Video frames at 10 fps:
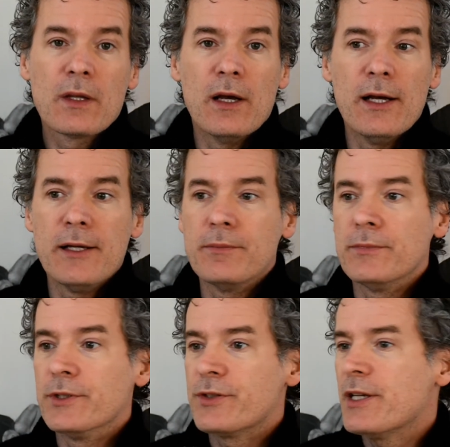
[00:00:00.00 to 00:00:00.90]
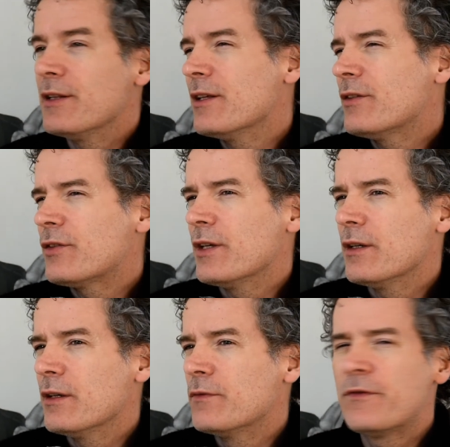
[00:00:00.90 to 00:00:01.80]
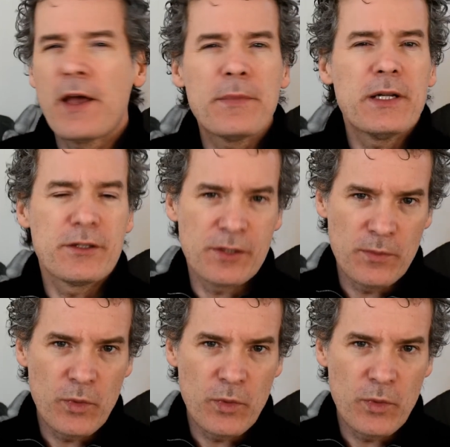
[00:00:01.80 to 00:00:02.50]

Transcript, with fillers: Um, you're seeing this in feminism,